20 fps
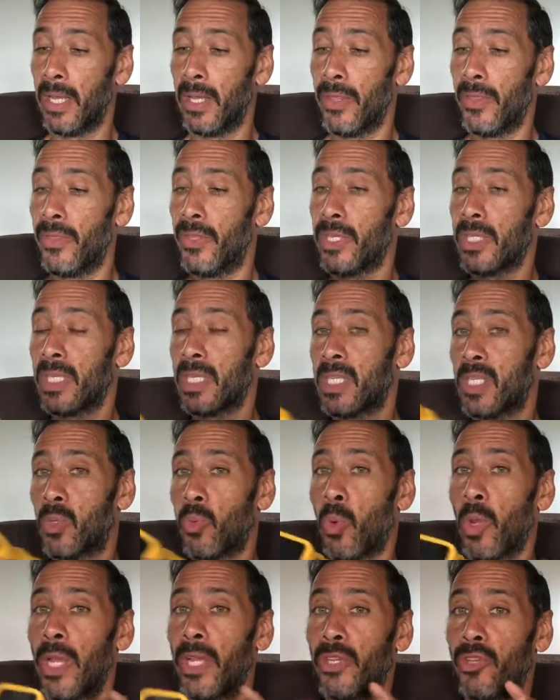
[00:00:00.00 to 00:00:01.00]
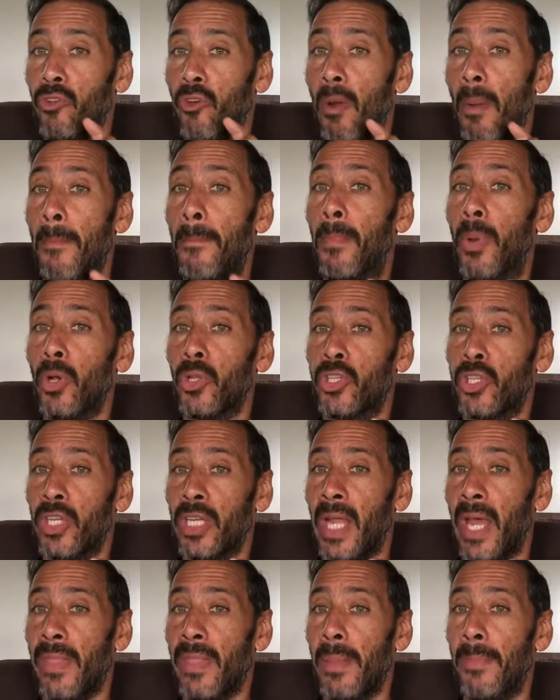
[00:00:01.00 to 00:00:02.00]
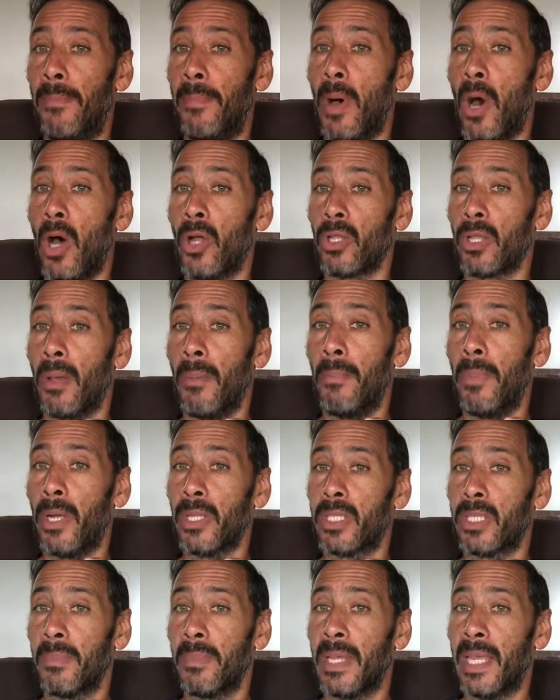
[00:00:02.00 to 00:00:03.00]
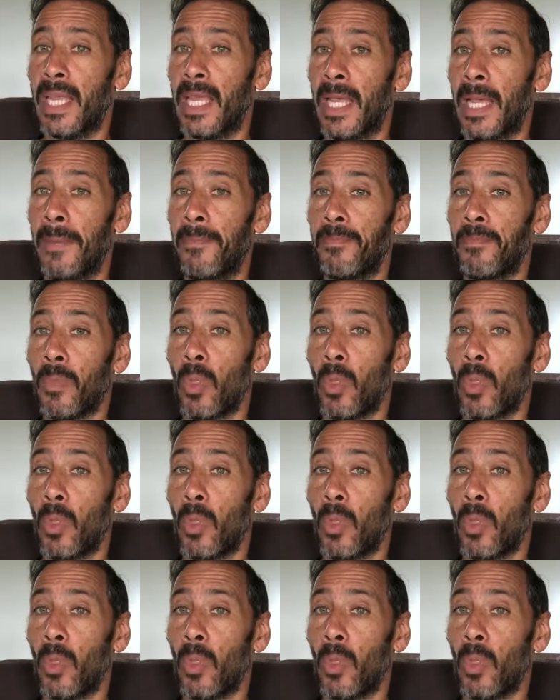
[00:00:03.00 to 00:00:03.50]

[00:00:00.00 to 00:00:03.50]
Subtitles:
There's a switch or a button at the bottom here.